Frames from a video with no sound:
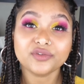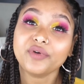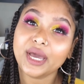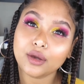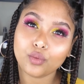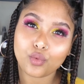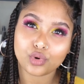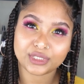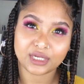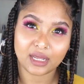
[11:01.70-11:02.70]
via
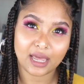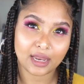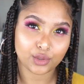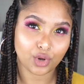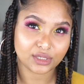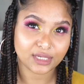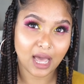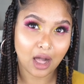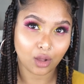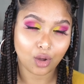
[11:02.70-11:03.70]
water and not
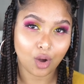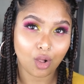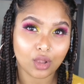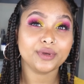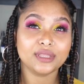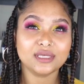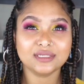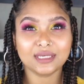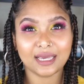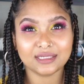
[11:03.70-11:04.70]
alcohol so in
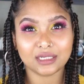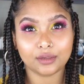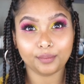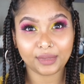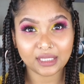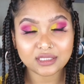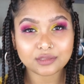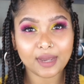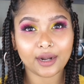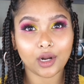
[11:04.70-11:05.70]
this case it
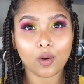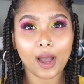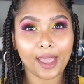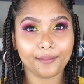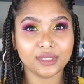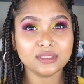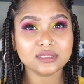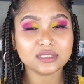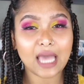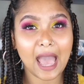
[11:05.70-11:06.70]
meets my
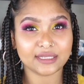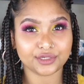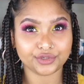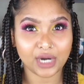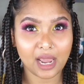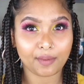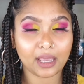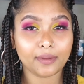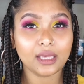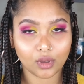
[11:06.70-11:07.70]
requirements as a dry
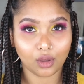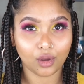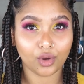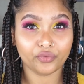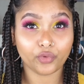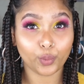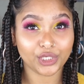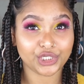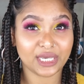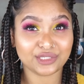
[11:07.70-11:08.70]
baby for
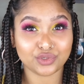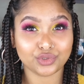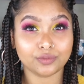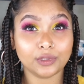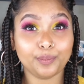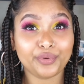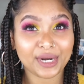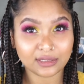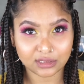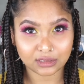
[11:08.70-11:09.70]
witch hazel to be
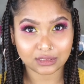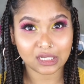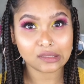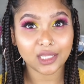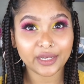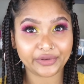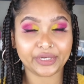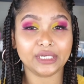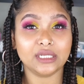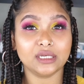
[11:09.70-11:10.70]
present in the
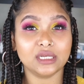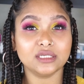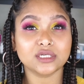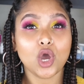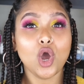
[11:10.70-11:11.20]
ingredient list